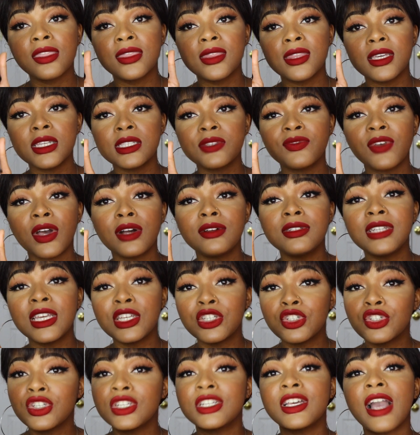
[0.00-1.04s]
this
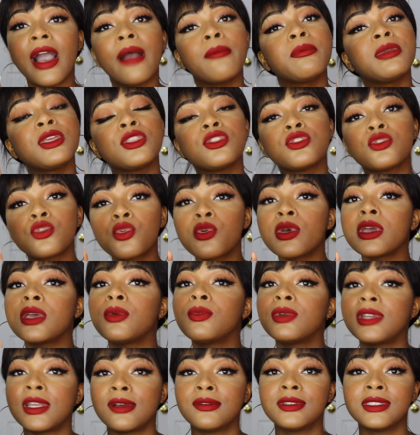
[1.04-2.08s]
foundation got me through it
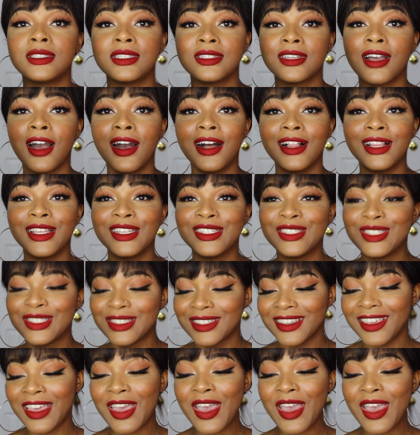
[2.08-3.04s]
when I was in college.